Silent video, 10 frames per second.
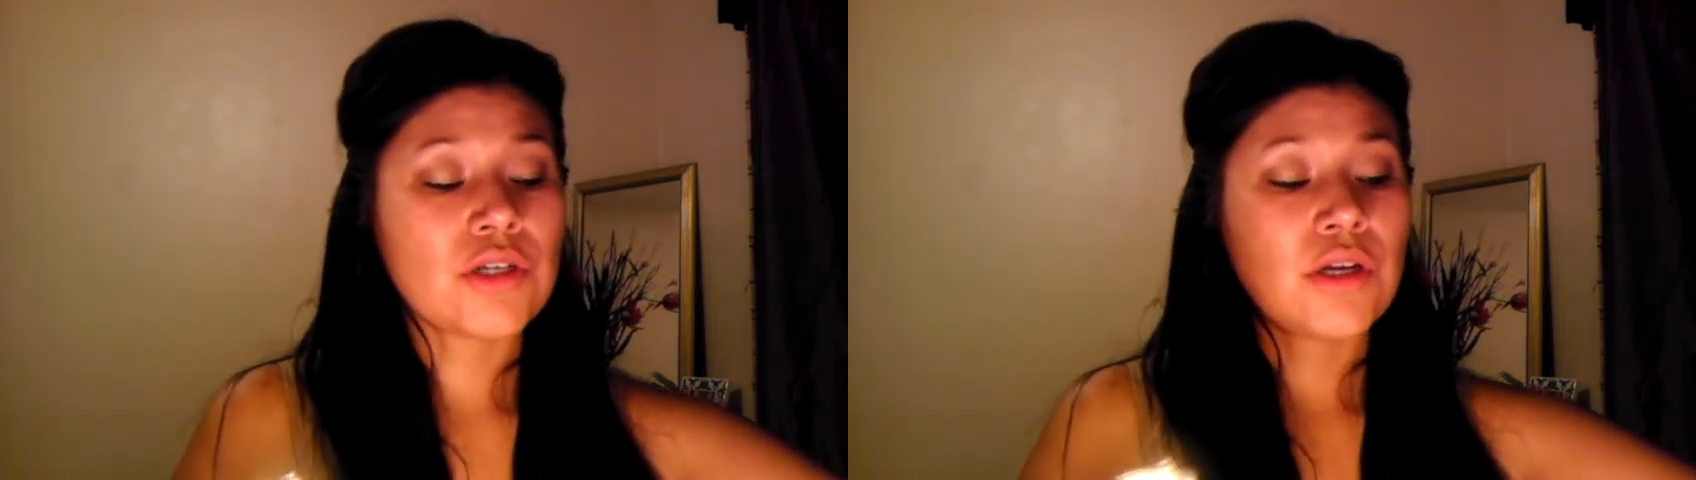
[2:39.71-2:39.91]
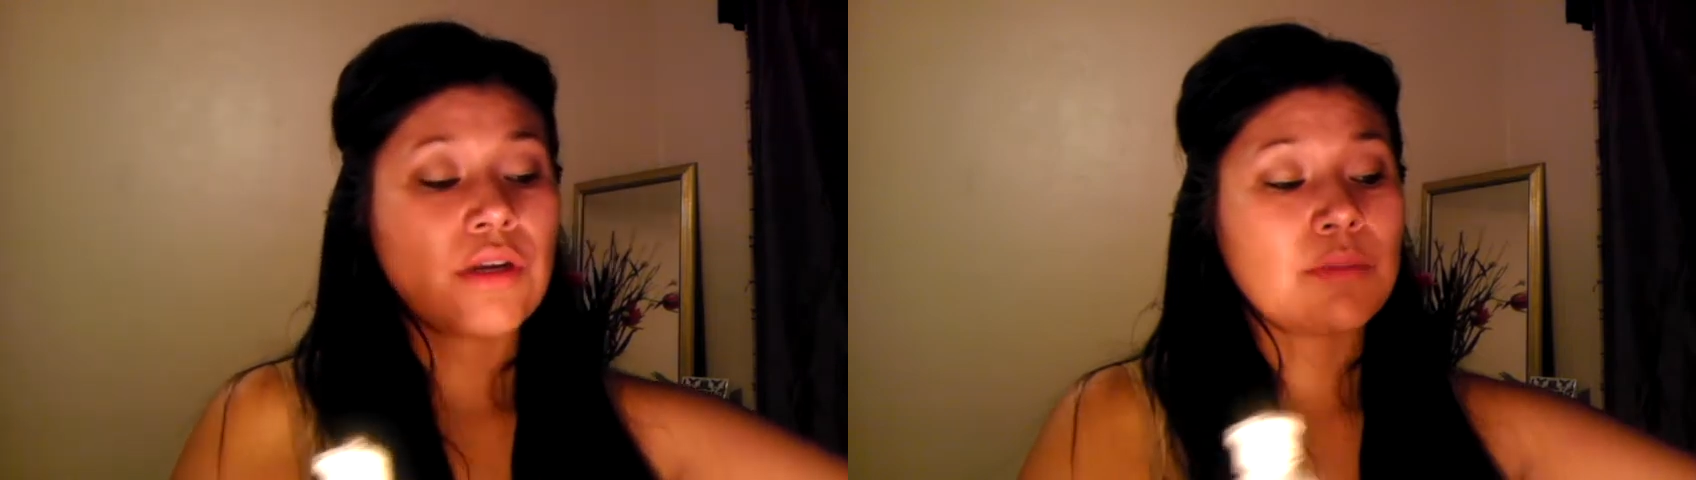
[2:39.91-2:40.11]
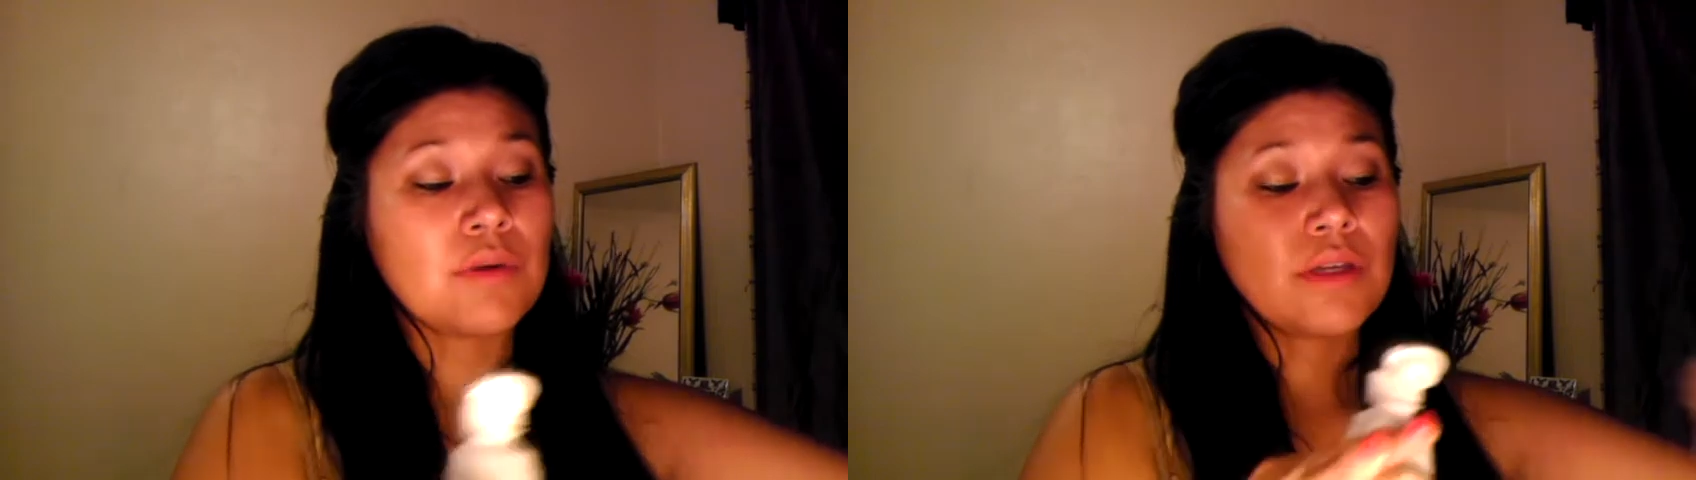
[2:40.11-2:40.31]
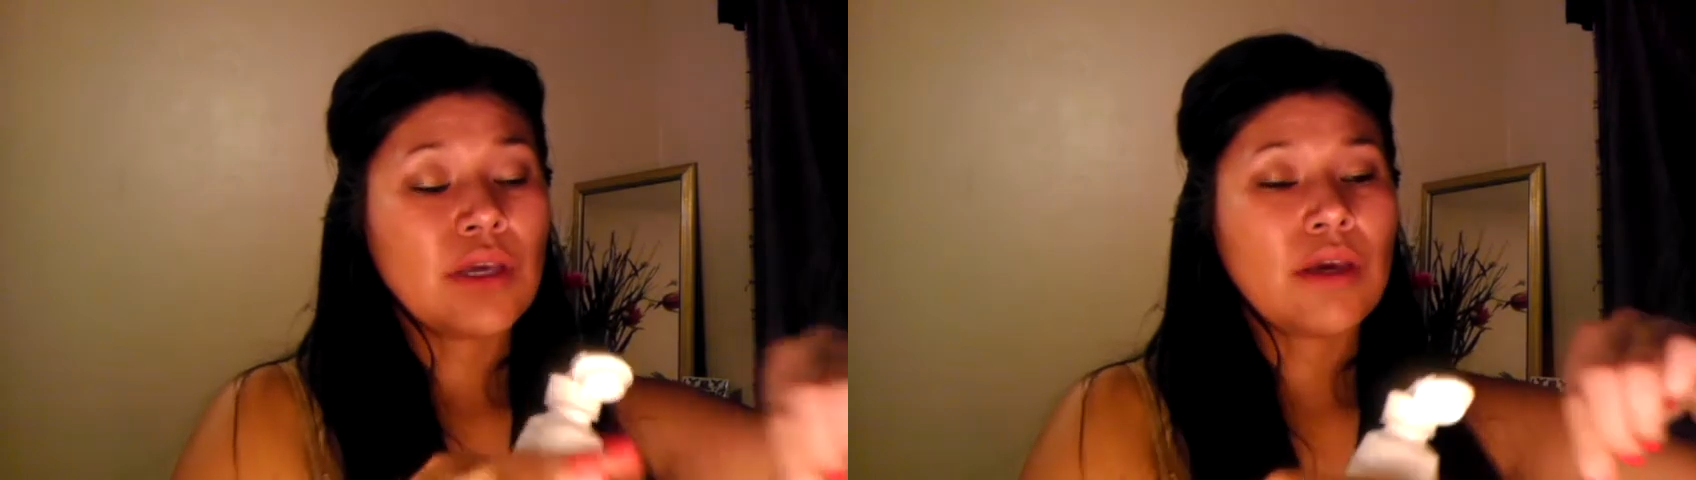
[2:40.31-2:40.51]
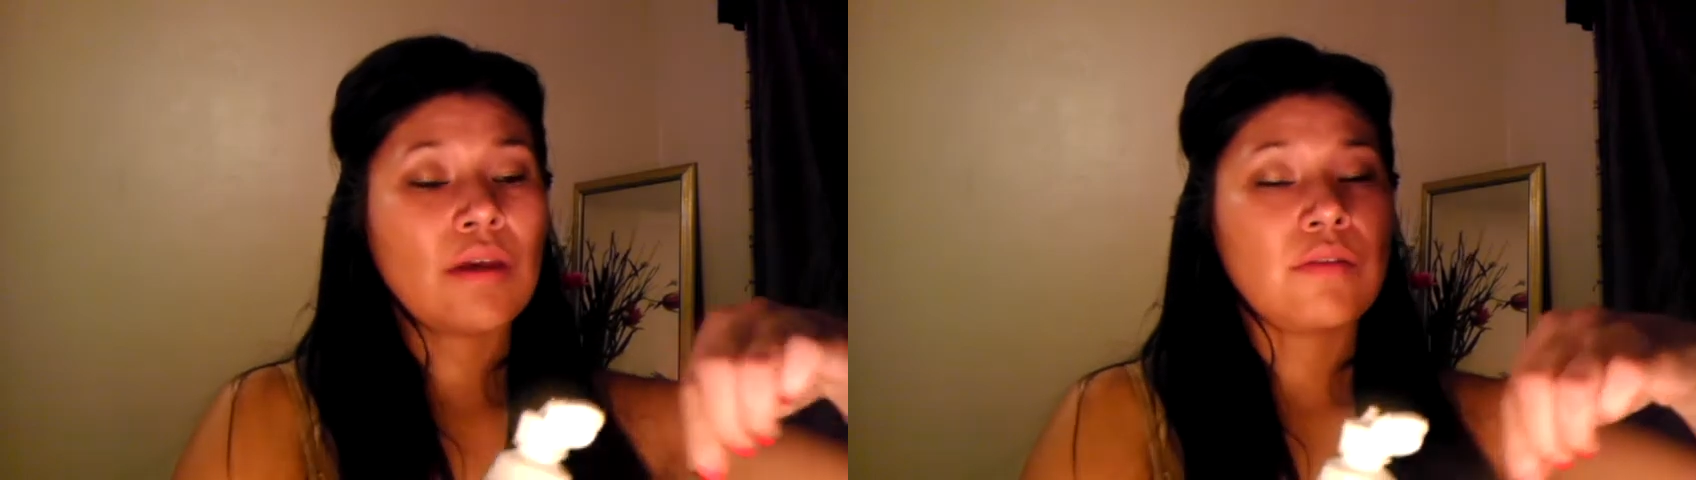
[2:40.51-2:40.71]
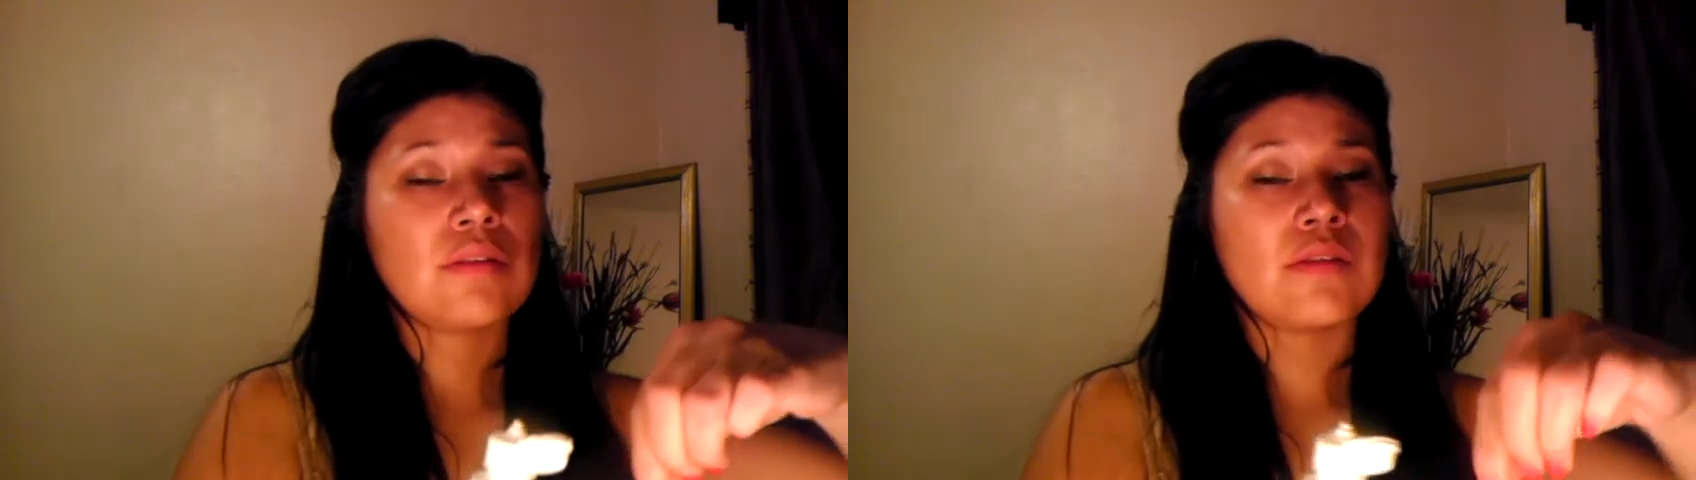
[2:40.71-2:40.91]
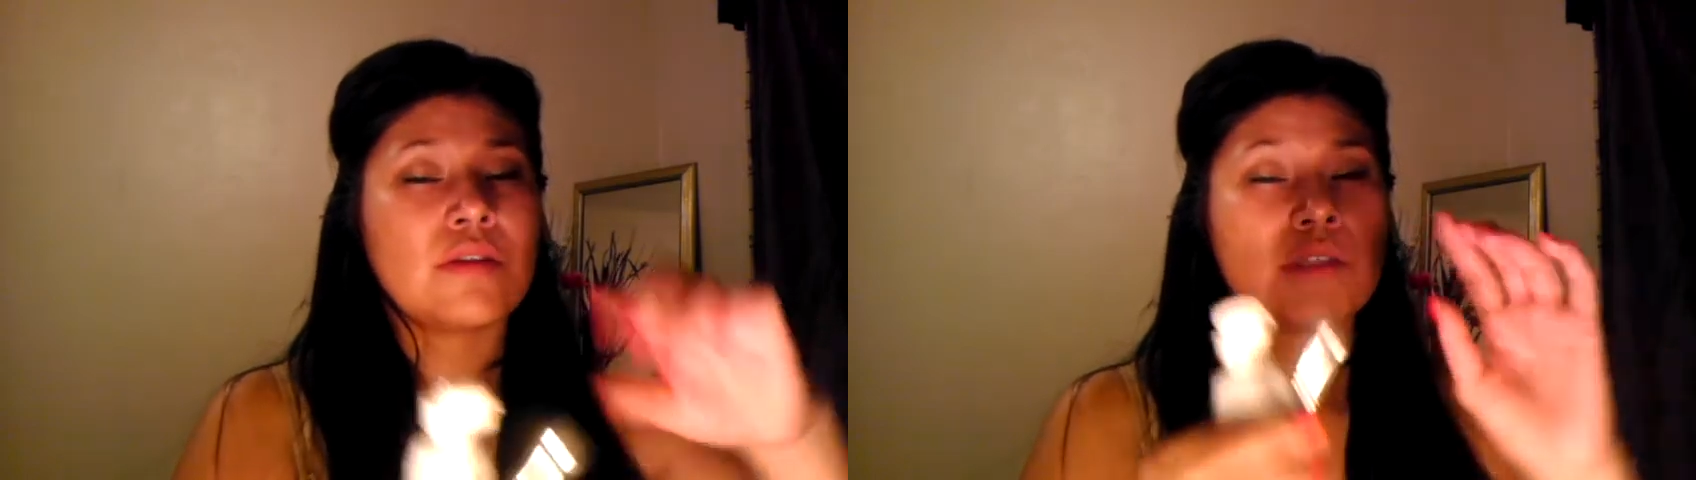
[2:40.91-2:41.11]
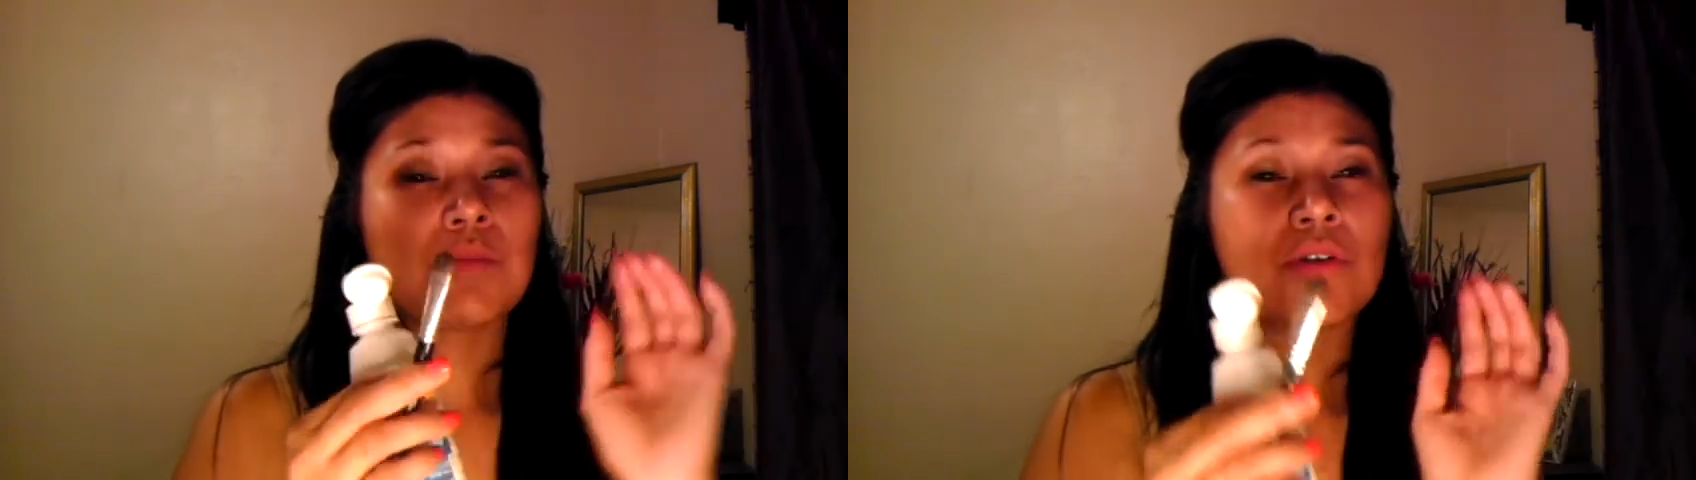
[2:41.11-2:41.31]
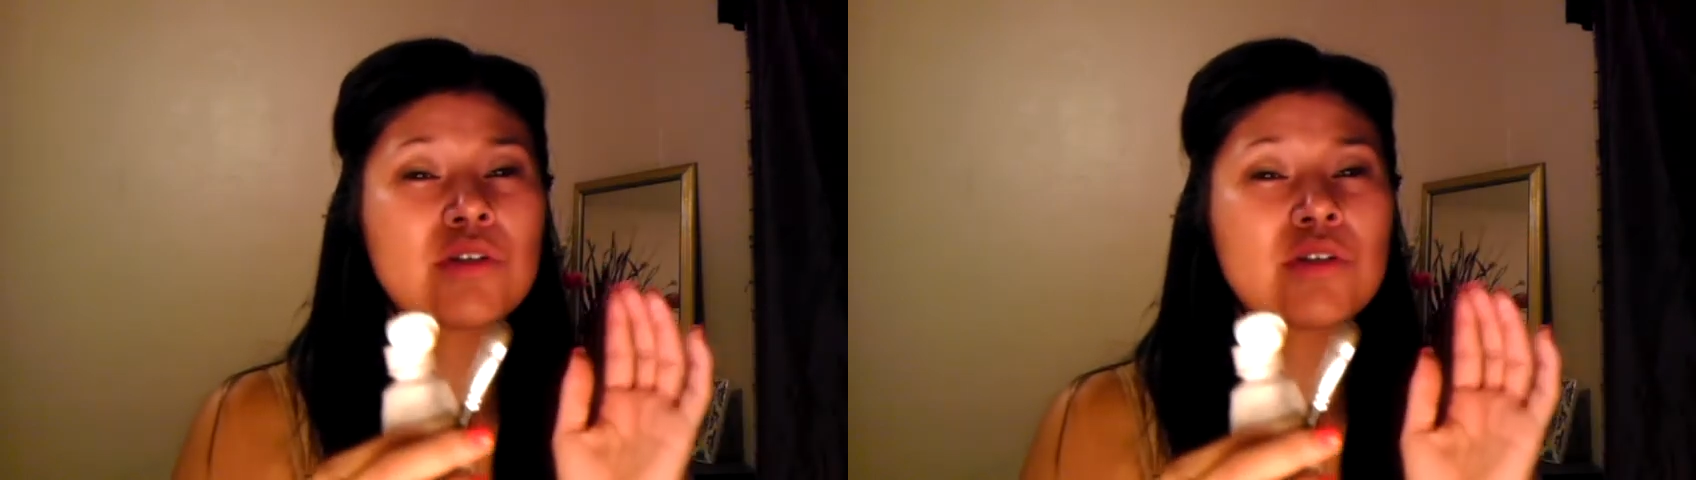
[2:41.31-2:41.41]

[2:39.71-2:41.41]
and I'm going to get this brush.